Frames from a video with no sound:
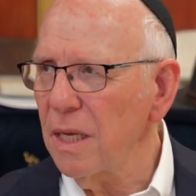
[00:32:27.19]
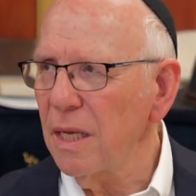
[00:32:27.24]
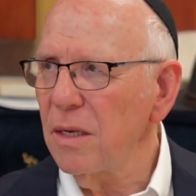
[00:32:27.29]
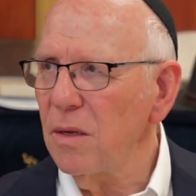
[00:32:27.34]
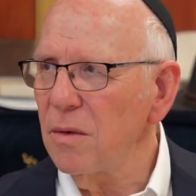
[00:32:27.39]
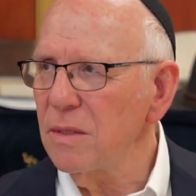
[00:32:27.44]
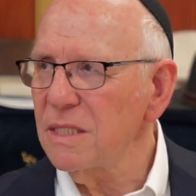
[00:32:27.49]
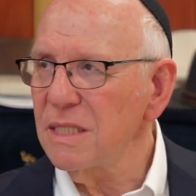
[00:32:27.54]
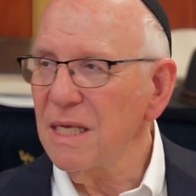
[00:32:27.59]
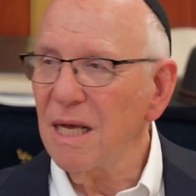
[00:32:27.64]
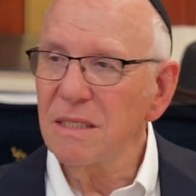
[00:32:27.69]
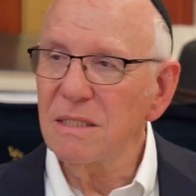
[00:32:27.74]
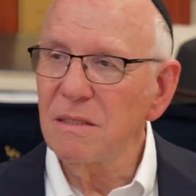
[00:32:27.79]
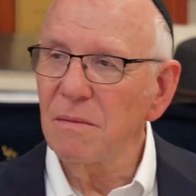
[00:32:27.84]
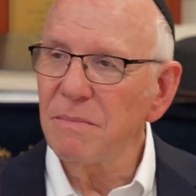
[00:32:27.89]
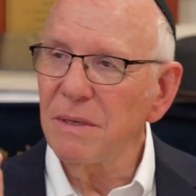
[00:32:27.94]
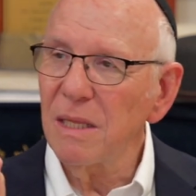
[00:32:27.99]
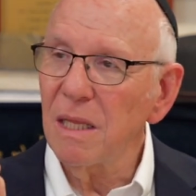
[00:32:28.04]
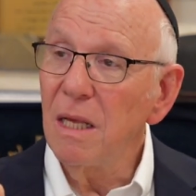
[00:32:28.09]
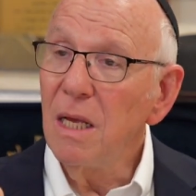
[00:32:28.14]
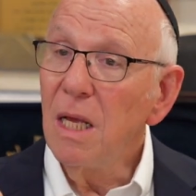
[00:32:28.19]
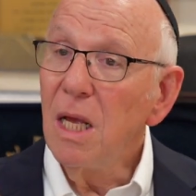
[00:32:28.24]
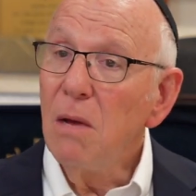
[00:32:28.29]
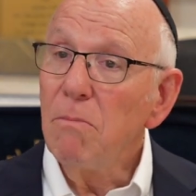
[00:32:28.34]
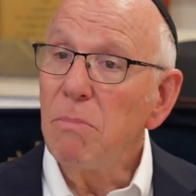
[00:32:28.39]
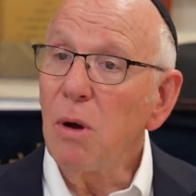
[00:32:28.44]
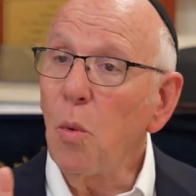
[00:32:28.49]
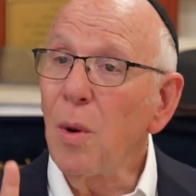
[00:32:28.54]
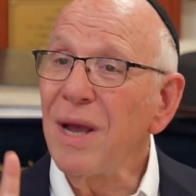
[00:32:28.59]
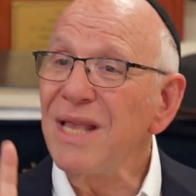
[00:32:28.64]
I know it sounds a middle,
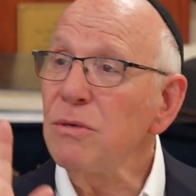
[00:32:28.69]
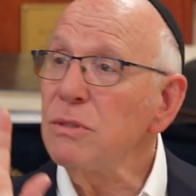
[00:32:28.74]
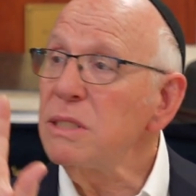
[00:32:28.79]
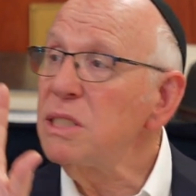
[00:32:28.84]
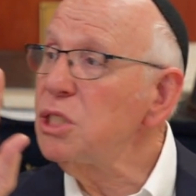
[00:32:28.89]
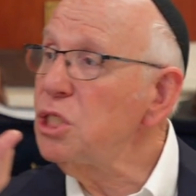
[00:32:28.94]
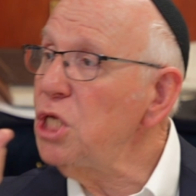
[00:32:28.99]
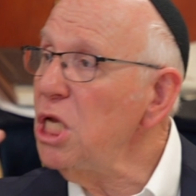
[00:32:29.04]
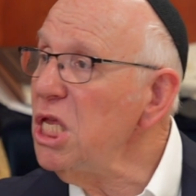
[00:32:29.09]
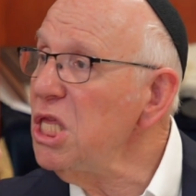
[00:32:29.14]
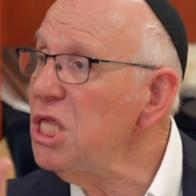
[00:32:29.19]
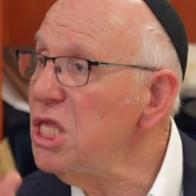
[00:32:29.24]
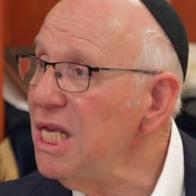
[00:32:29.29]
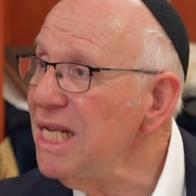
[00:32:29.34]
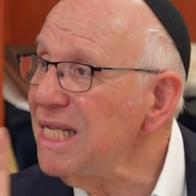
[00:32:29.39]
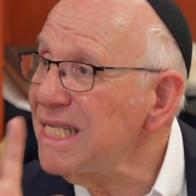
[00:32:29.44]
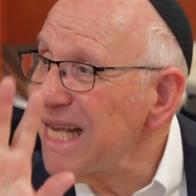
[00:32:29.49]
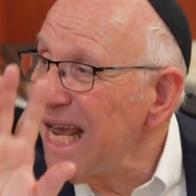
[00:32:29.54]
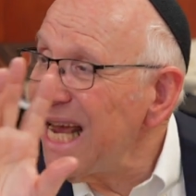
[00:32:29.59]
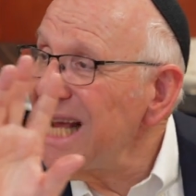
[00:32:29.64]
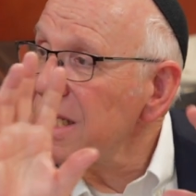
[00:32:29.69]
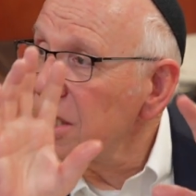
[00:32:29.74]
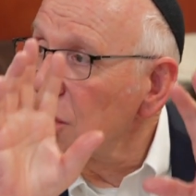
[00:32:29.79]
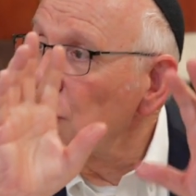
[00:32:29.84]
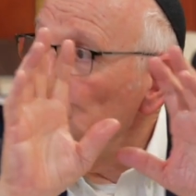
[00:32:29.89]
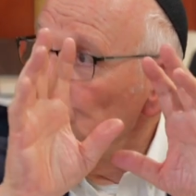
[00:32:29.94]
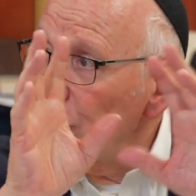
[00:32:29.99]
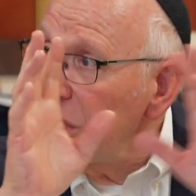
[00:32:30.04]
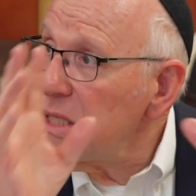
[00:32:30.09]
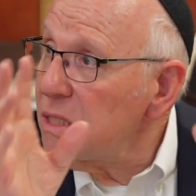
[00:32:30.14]
but when you see this as
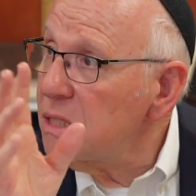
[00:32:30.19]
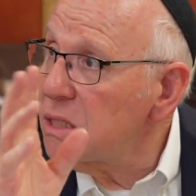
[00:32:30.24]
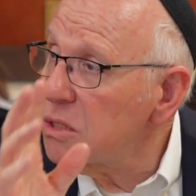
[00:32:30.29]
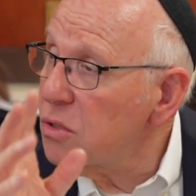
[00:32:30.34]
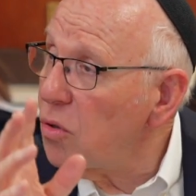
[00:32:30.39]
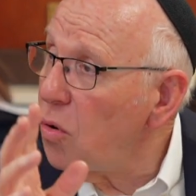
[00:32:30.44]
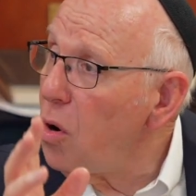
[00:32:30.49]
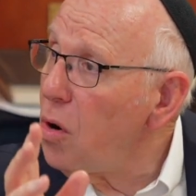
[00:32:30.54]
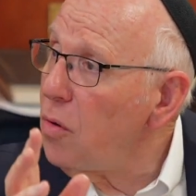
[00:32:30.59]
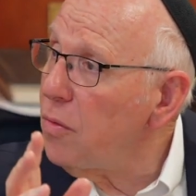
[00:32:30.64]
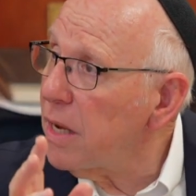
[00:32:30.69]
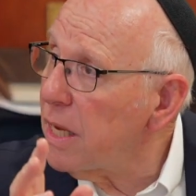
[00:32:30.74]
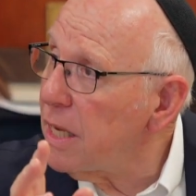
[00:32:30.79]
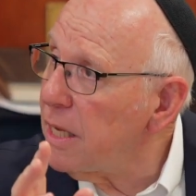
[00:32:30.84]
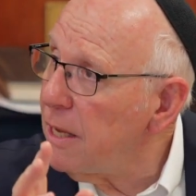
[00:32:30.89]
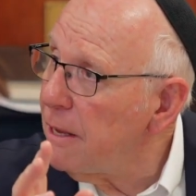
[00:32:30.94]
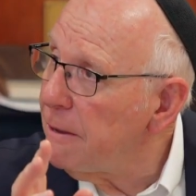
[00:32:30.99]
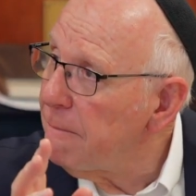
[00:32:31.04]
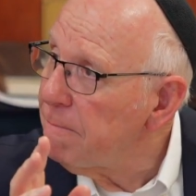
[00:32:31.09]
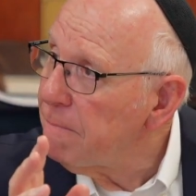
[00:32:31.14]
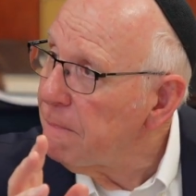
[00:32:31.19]
the real story,